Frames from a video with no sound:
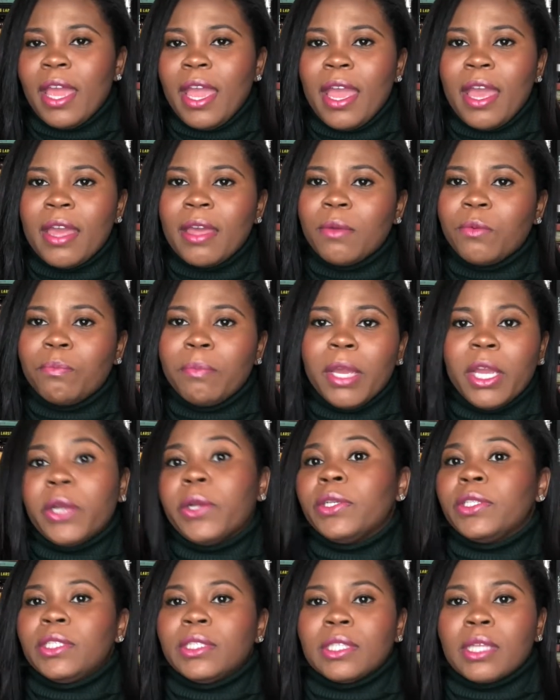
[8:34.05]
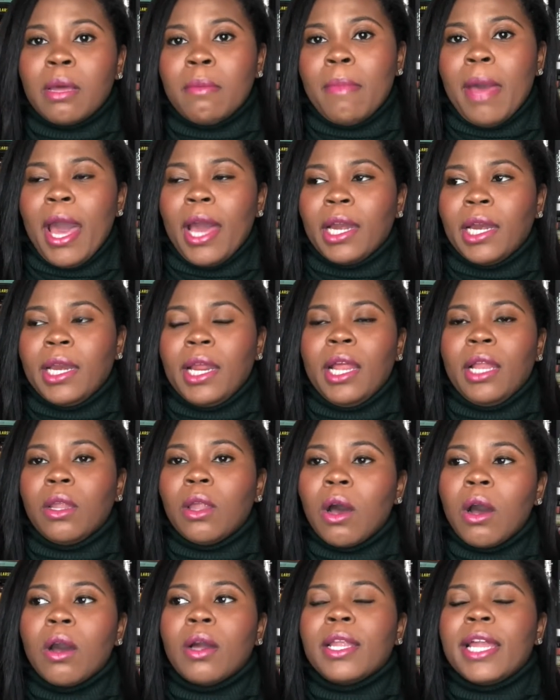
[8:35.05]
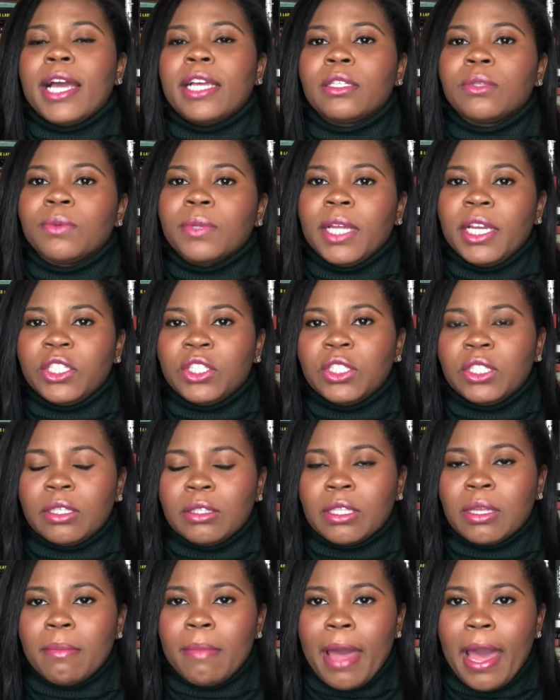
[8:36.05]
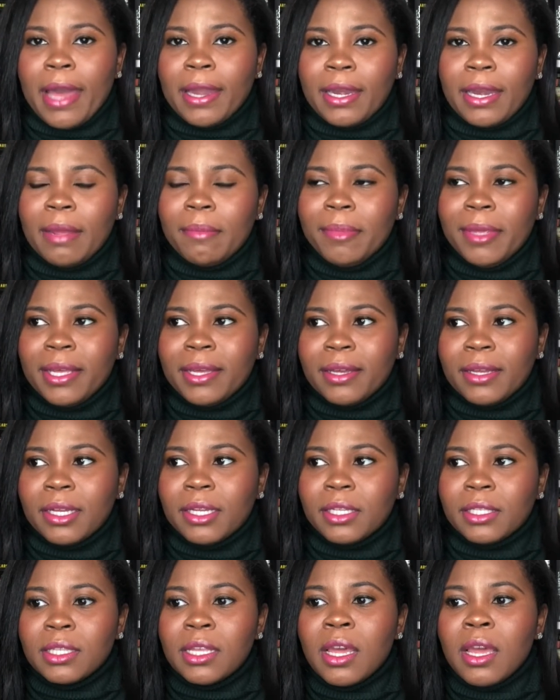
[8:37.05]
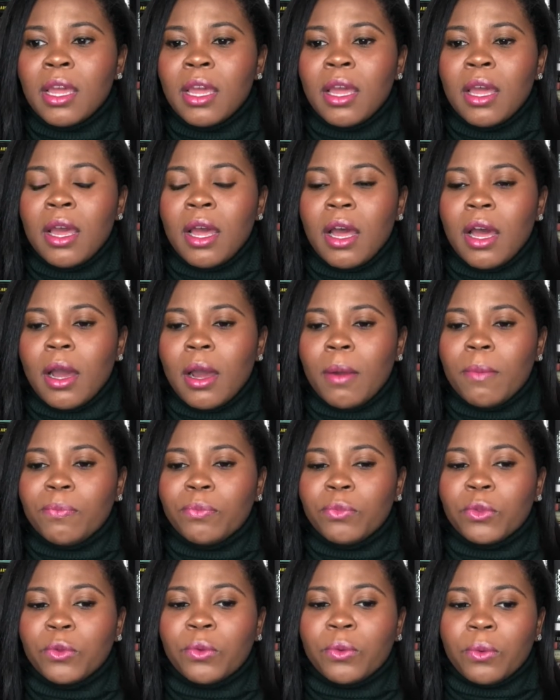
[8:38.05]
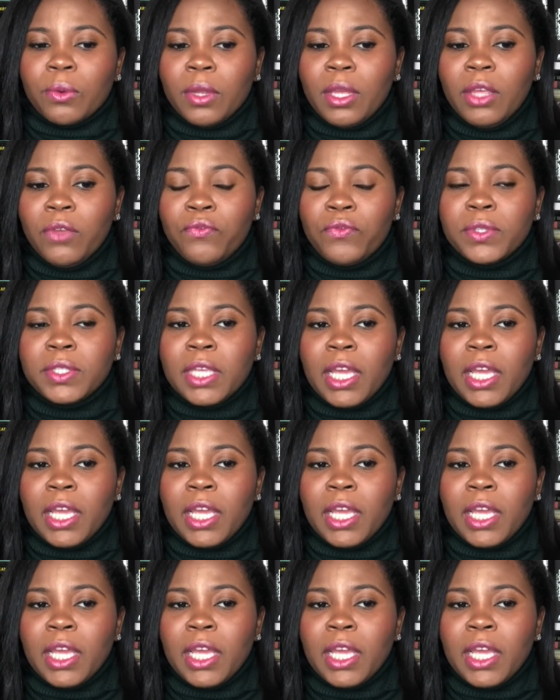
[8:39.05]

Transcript: and marriages come out of that, long-lasting relationships come out of that, because grief